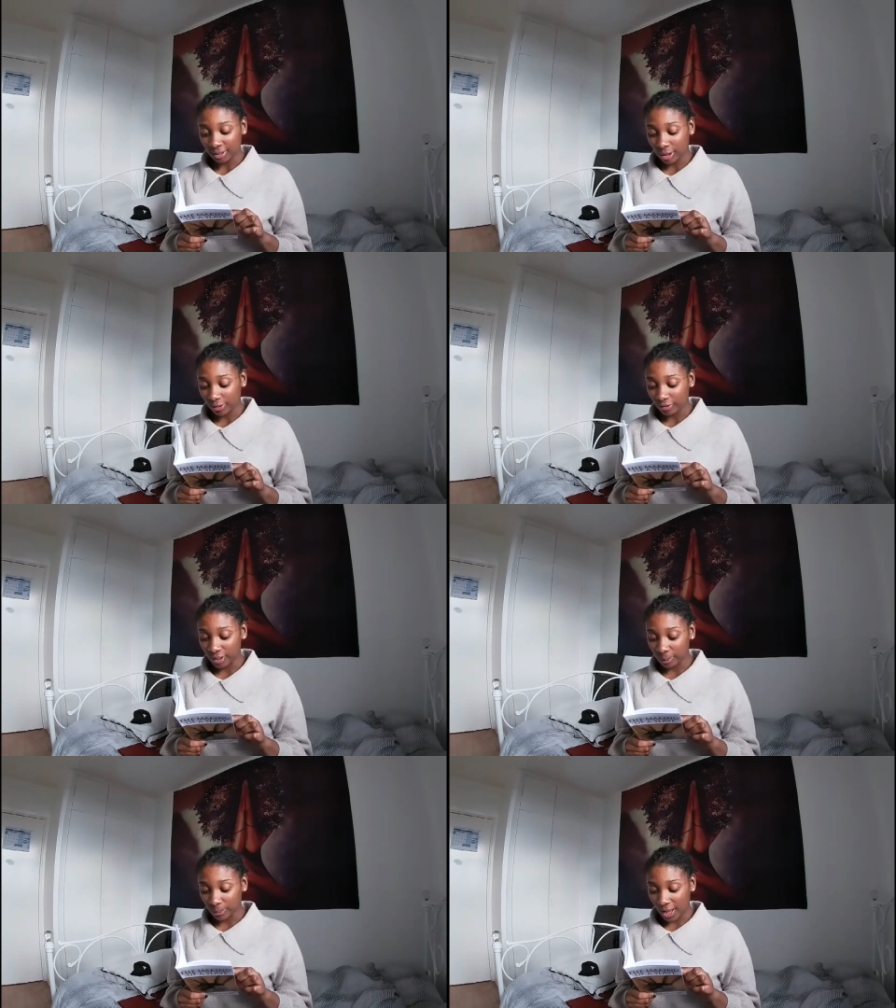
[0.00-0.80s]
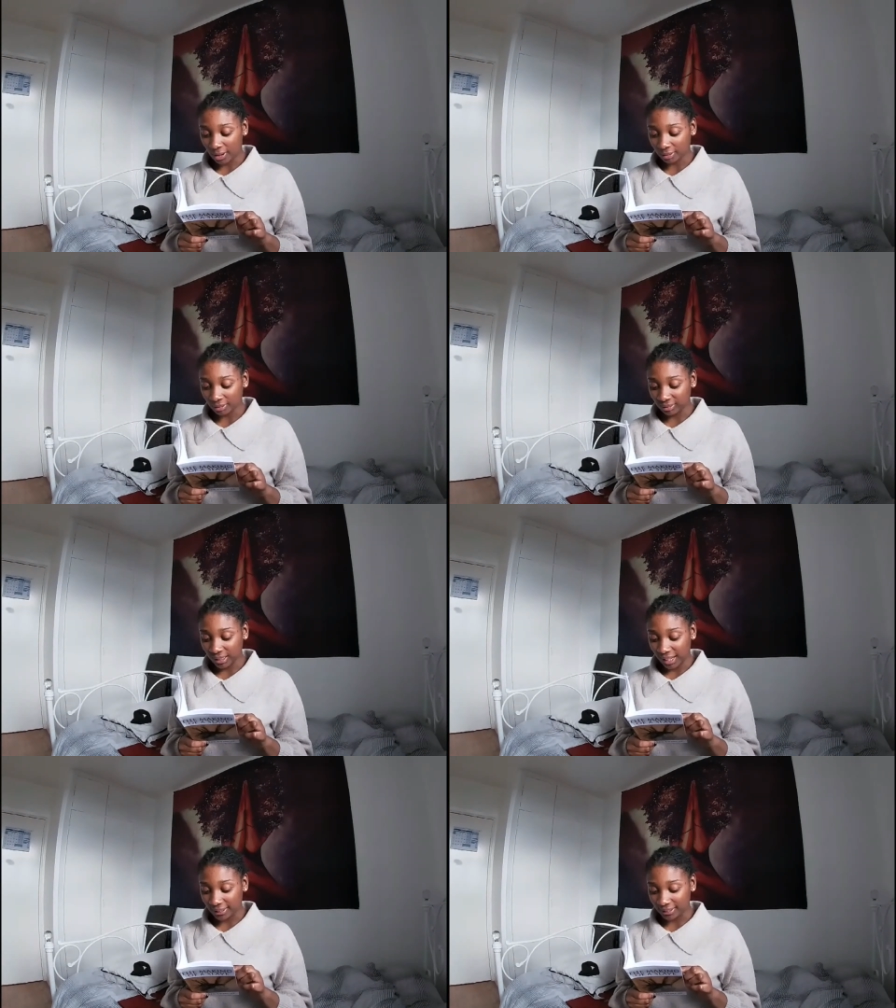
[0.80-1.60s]
the female
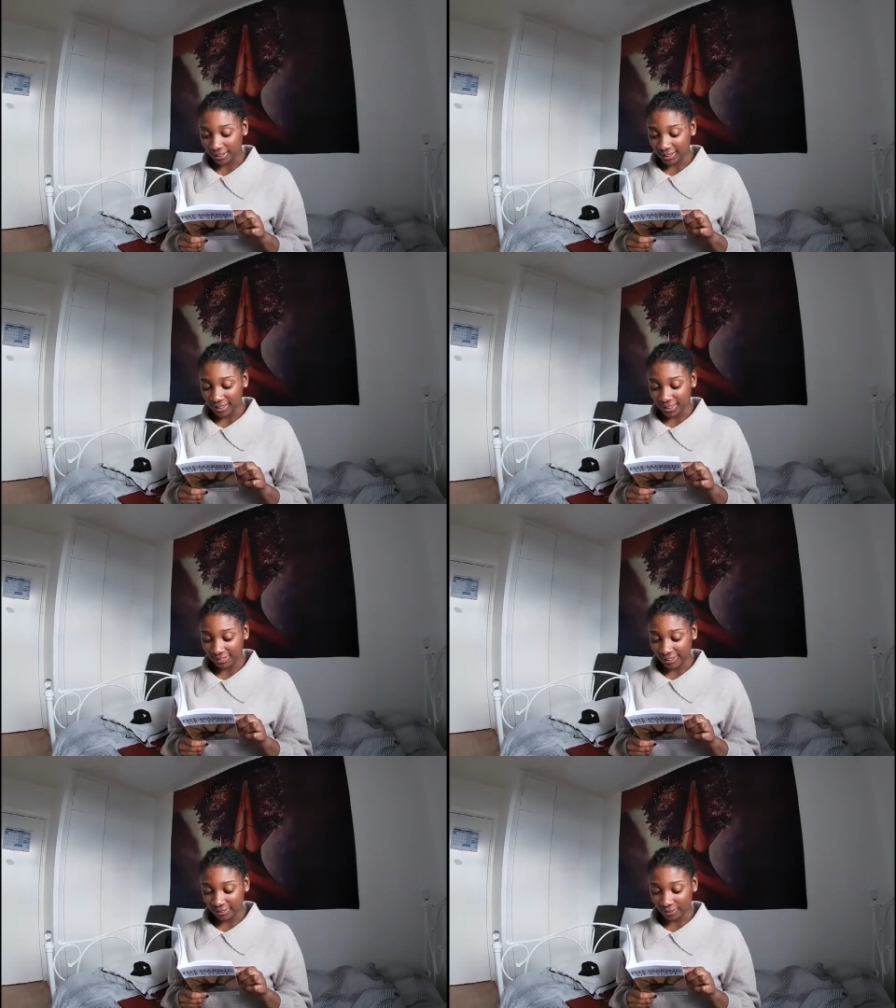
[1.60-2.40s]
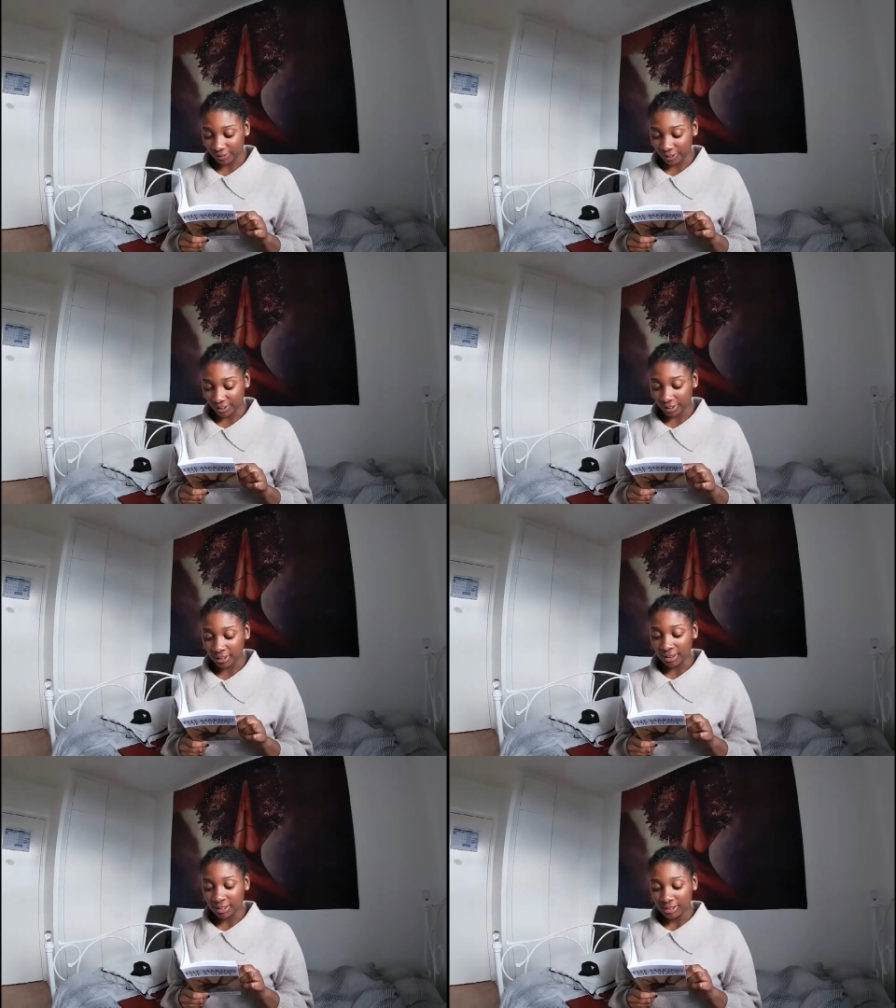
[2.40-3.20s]
and the nigger infant,
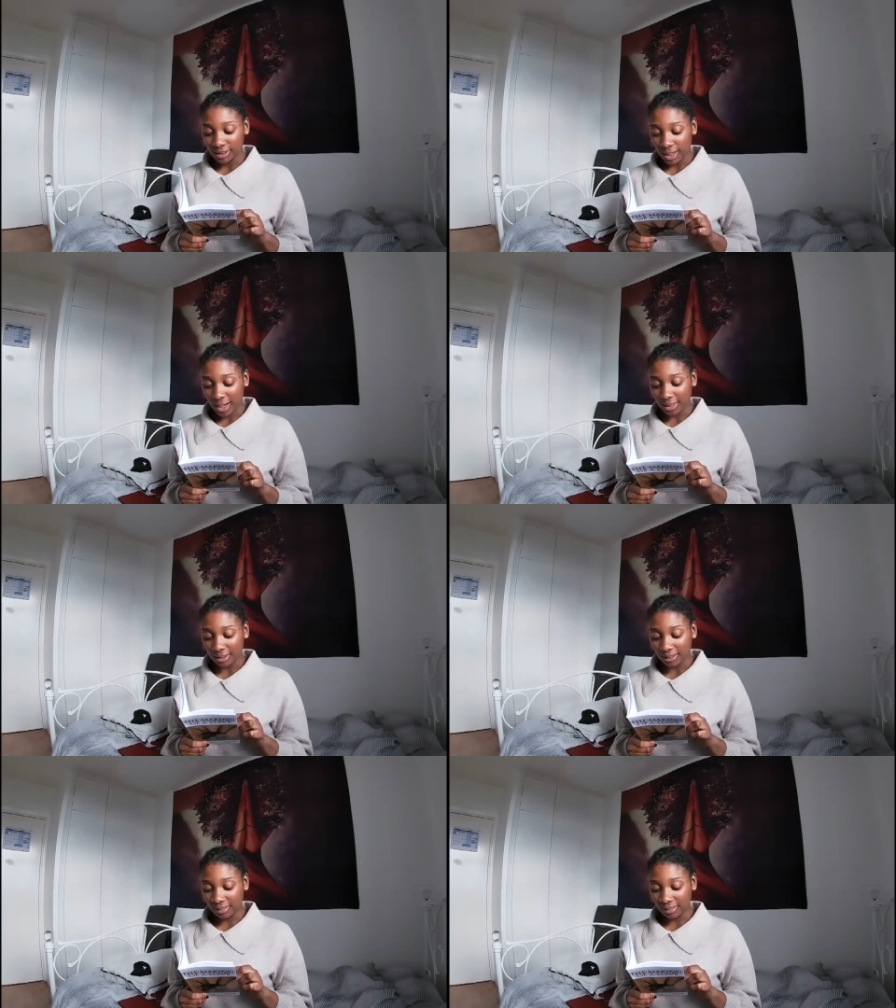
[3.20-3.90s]
tar